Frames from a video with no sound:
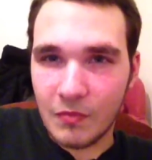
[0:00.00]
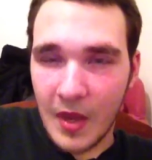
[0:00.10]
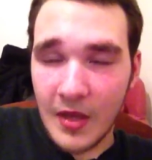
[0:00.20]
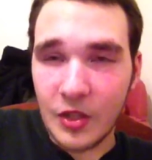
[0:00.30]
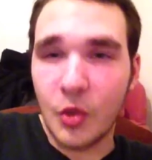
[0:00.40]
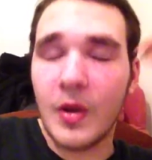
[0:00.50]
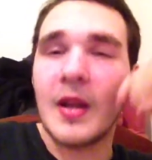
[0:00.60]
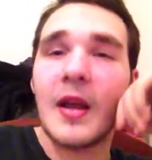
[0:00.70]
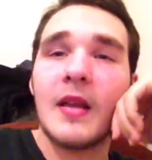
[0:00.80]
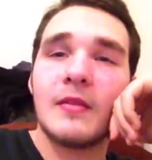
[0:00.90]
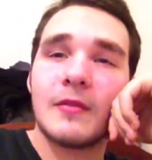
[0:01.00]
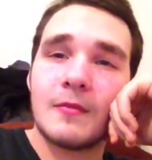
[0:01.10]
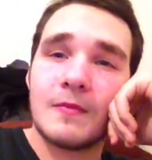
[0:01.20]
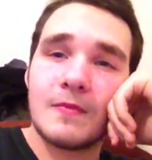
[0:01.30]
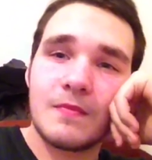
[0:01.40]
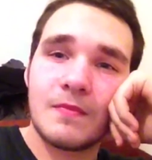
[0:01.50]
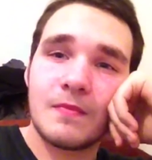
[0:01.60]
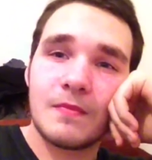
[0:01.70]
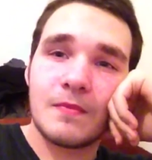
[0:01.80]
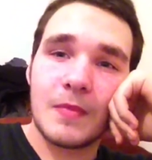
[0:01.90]
enjoy life,
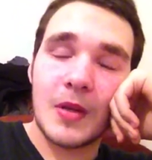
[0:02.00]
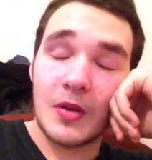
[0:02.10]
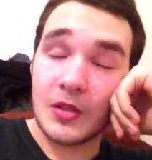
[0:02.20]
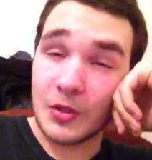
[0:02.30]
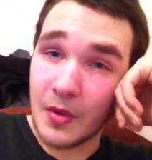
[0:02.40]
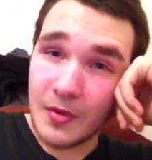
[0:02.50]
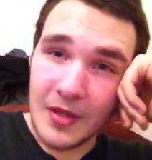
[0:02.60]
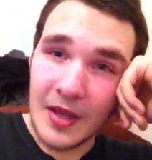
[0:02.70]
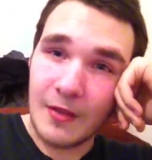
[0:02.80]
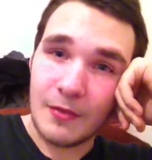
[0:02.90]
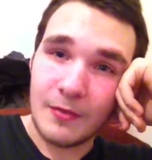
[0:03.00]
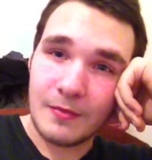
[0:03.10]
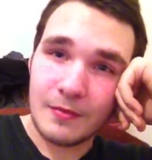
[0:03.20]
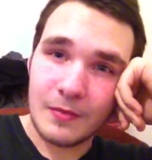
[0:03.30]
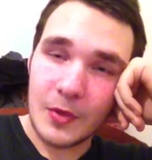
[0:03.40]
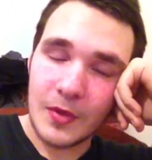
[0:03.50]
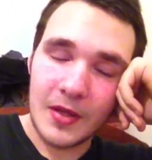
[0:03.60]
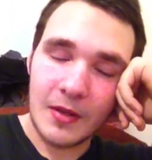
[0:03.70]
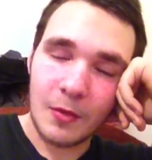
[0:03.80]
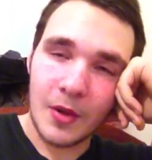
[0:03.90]
because you only have
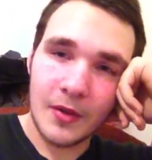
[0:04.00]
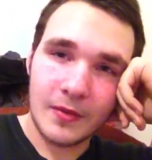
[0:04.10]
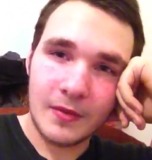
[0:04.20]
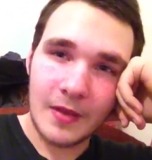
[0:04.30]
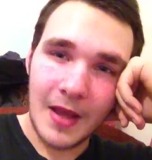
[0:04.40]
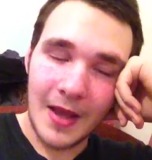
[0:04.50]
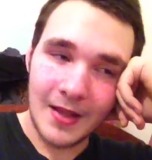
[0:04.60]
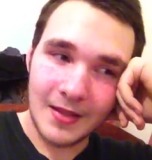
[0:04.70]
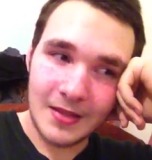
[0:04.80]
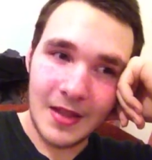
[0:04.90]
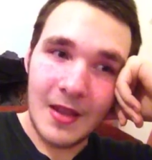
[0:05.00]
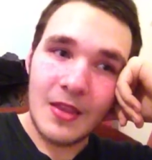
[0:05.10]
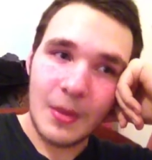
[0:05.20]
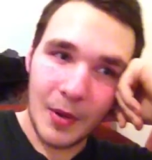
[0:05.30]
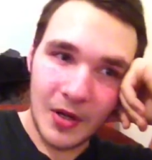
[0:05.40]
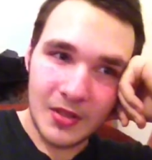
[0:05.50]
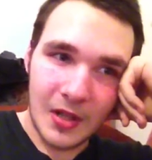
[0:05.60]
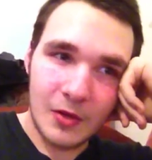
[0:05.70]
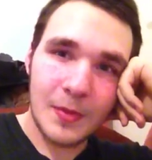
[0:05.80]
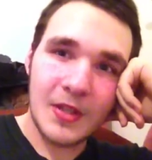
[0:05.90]
one. And the person that
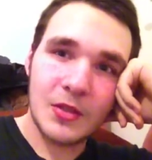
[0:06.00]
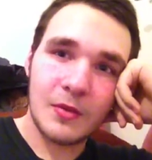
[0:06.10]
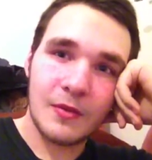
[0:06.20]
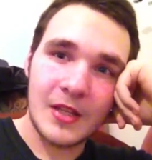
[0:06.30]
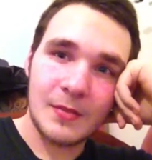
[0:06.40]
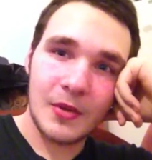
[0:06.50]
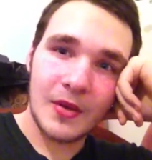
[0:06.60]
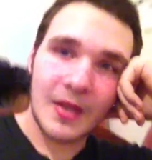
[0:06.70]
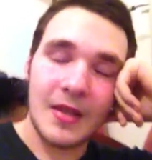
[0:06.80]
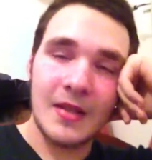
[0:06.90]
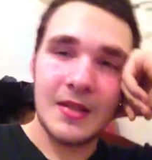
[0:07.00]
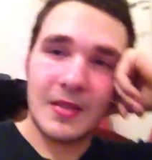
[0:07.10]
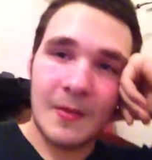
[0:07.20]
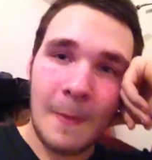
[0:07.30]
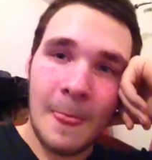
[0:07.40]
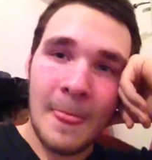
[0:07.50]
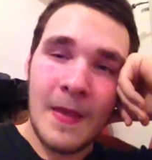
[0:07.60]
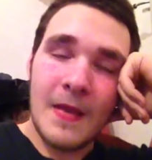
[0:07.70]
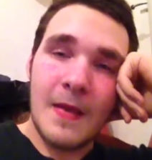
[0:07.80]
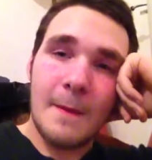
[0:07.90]
I was speaking to on Facebook is
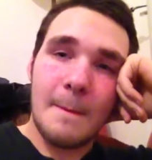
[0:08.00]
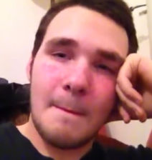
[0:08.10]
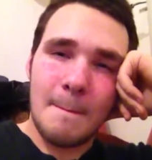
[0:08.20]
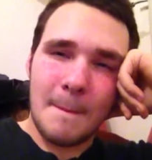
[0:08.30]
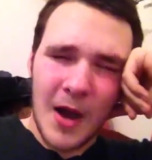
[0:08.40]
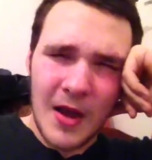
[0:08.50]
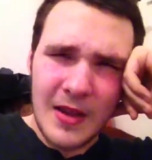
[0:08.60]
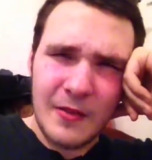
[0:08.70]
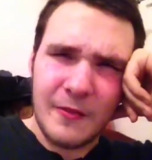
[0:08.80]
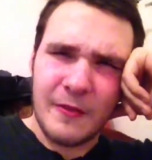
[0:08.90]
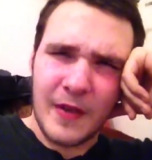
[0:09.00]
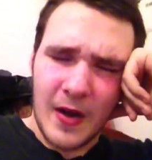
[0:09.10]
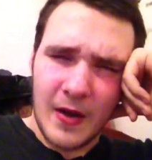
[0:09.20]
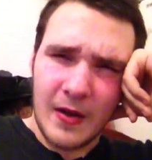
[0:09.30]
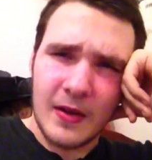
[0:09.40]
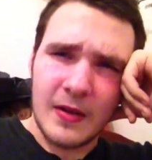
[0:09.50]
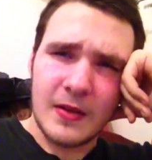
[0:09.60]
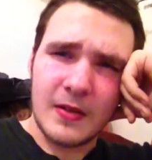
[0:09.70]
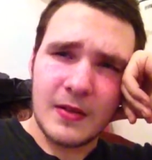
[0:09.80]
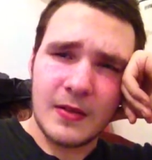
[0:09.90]
by far
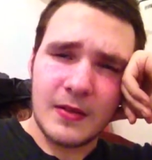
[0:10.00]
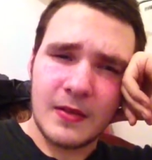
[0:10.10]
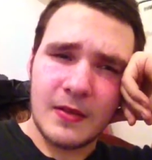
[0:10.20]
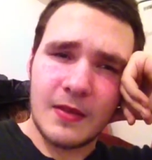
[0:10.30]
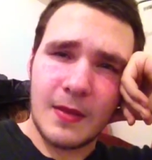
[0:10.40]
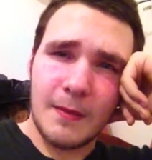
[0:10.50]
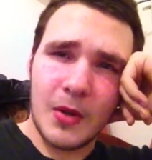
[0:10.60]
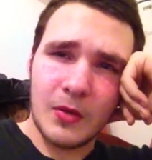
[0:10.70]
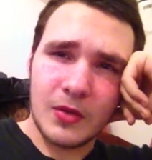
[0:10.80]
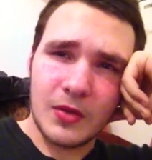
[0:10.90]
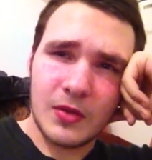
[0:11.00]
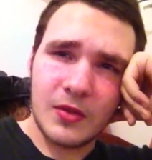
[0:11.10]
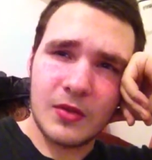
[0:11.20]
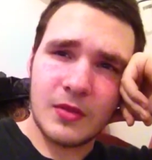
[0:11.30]
the most